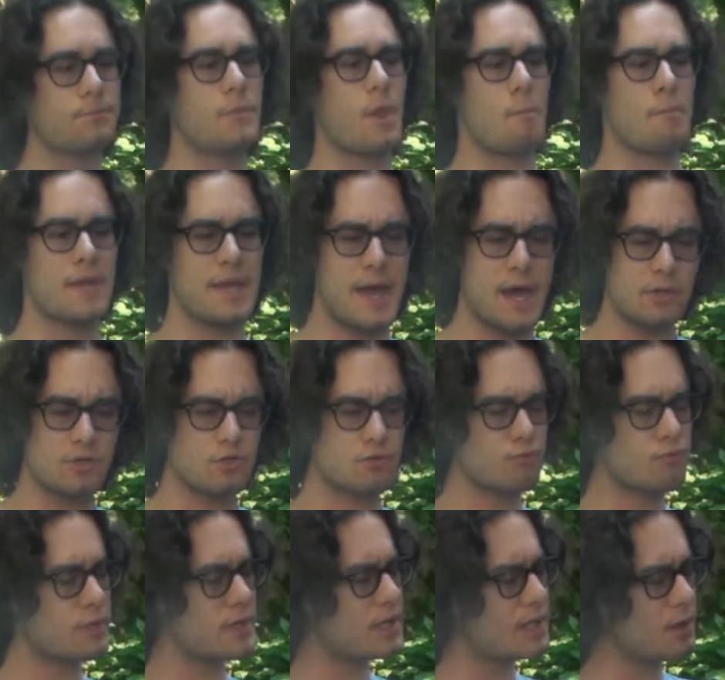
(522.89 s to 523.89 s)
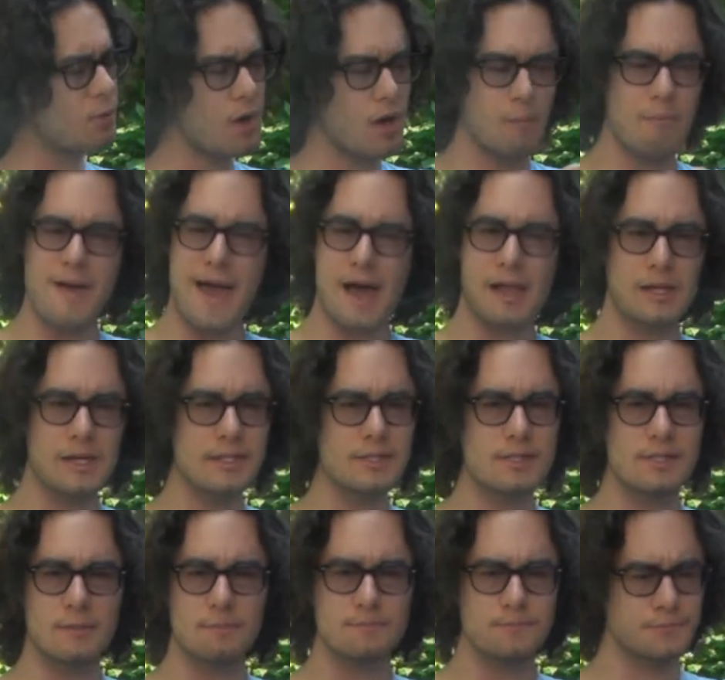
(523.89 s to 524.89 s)
But yeah, just really well
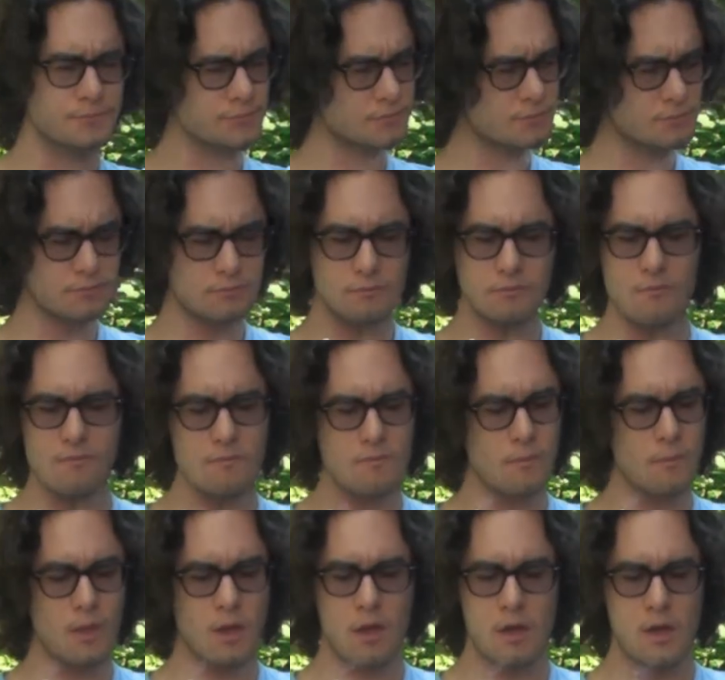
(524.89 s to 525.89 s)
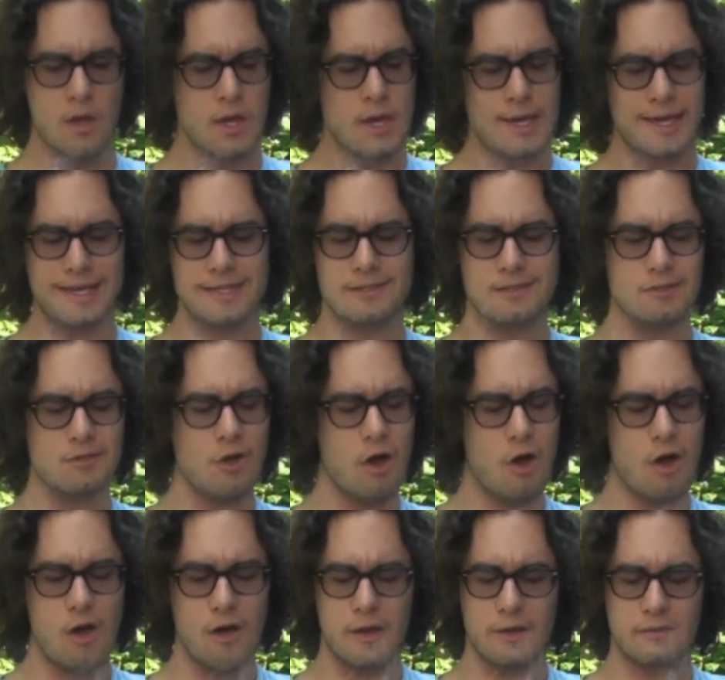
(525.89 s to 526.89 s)
balanced. It's
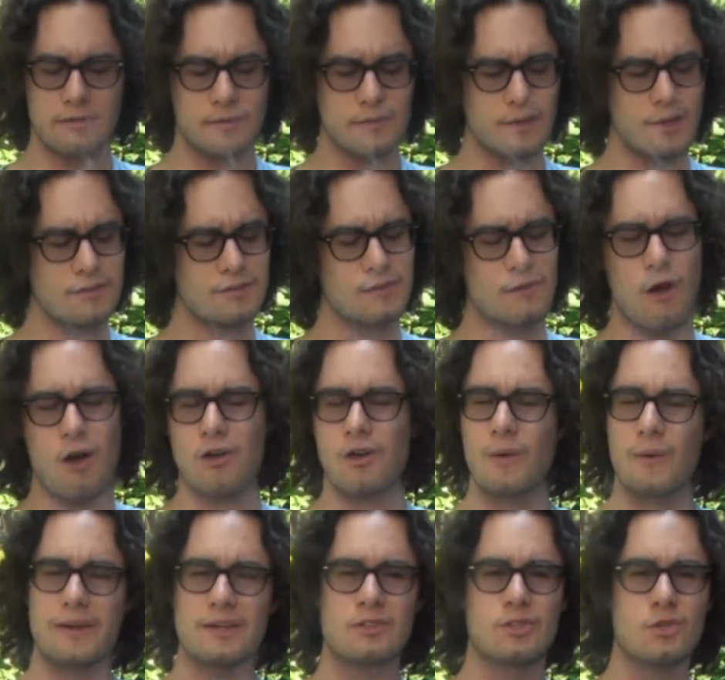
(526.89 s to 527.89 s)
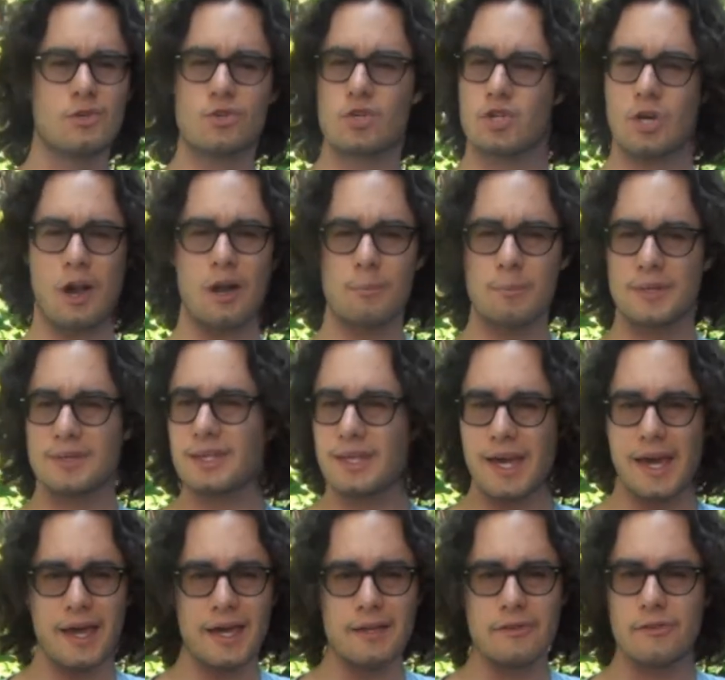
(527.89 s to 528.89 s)
not going too sharp at the
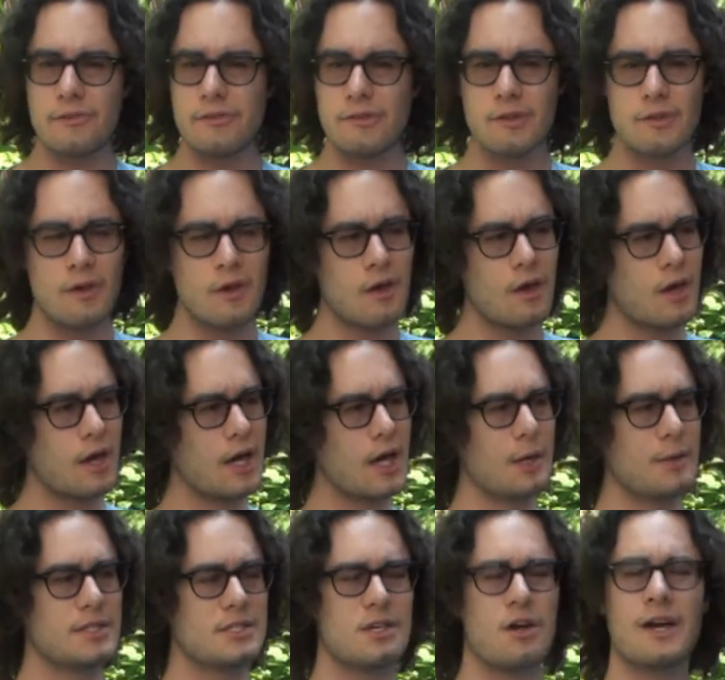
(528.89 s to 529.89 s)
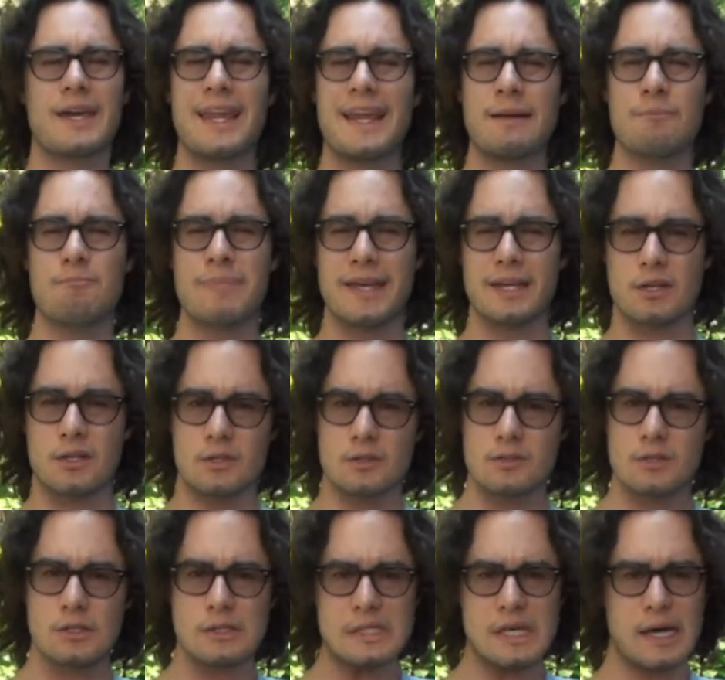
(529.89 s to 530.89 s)
end. It's not getting bitter
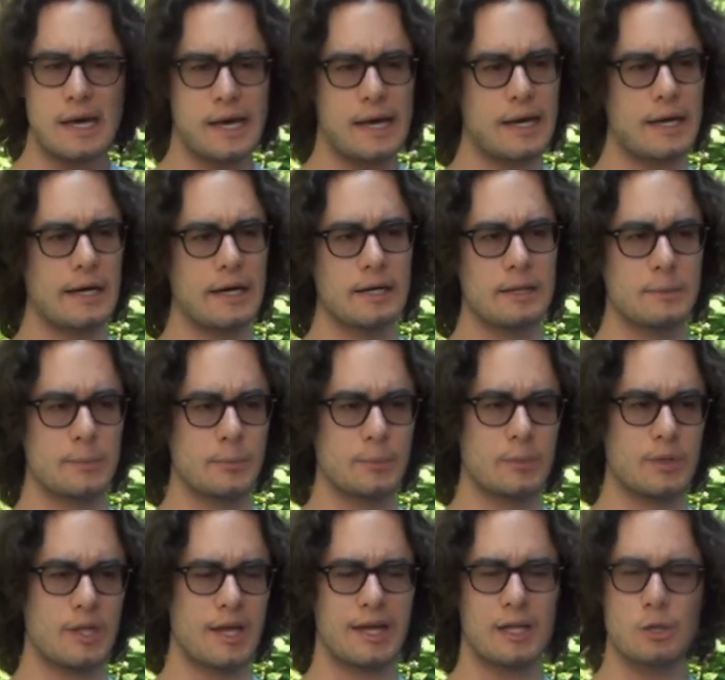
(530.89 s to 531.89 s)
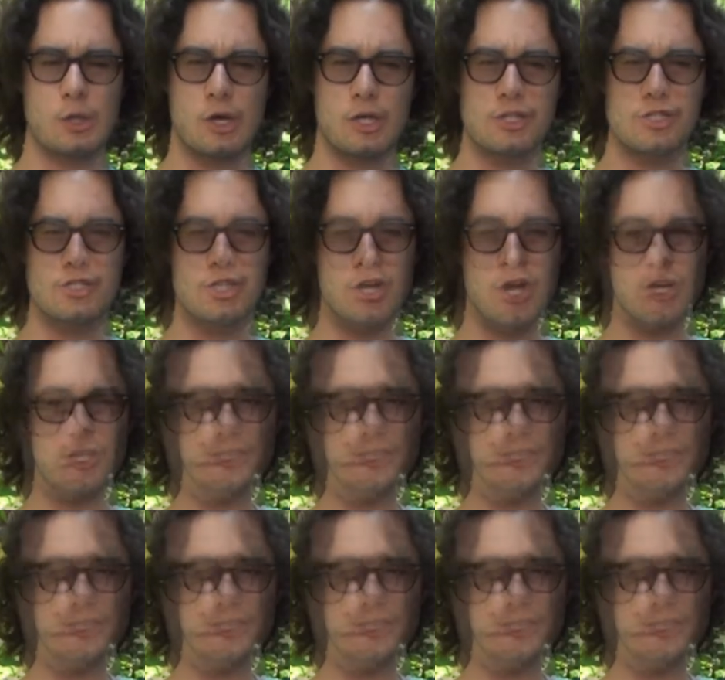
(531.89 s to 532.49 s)
like a lot of cigars.